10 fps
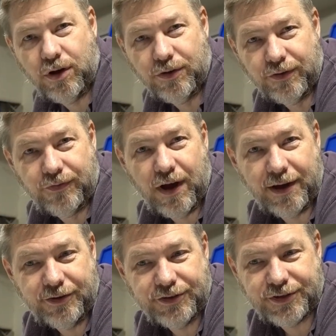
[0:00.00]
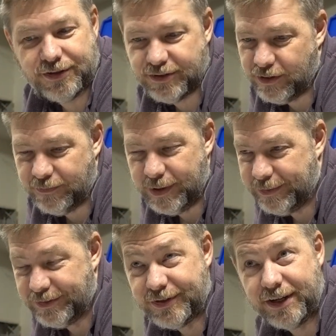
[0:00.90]
all the files, so if
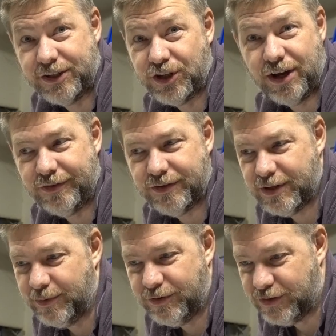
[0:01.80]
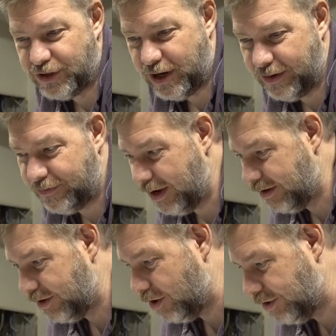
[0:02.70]
maybe there's like someone who's a giant fan
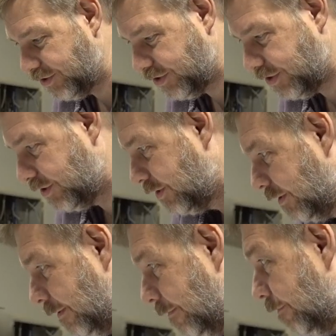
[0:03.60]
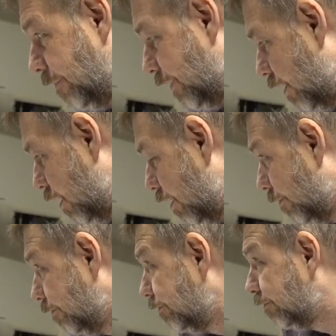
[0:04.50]
of the artist,
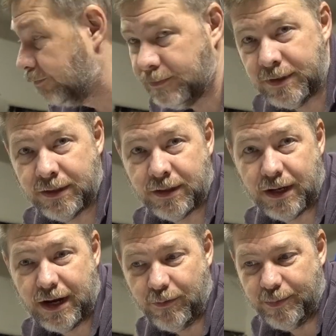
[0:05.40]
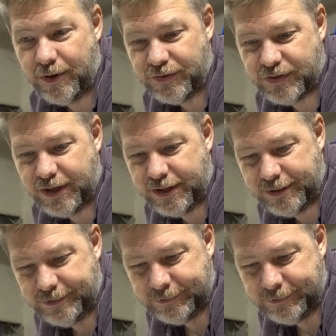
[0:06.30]
and I will post all